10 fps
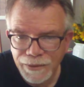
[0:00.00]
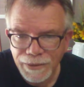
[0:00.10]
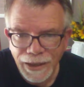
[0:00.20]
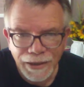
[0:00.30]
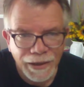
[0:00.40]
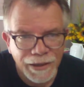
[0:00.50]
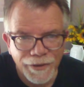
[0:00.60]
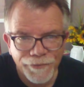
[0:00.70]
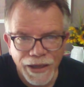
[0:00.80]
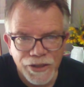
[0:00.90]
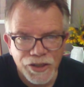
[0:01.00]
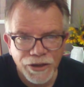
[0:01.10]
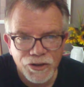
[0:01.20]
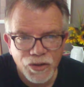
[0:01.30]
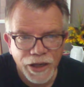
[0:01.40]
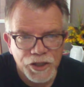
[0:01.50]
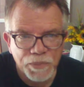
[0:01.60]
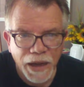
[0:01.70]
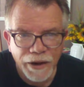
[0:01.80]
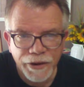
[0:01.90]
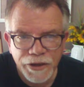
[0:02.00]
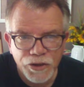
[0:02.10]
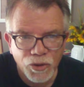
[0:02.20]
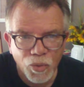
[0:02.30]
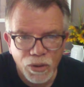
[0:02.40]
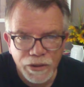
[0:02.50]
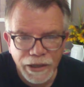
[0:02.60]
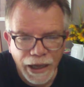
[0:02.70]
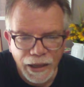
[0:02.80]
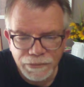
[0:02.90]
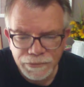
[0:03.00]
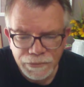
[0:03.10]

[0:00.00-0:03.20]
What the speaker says: in the events that are transpiring in your workday.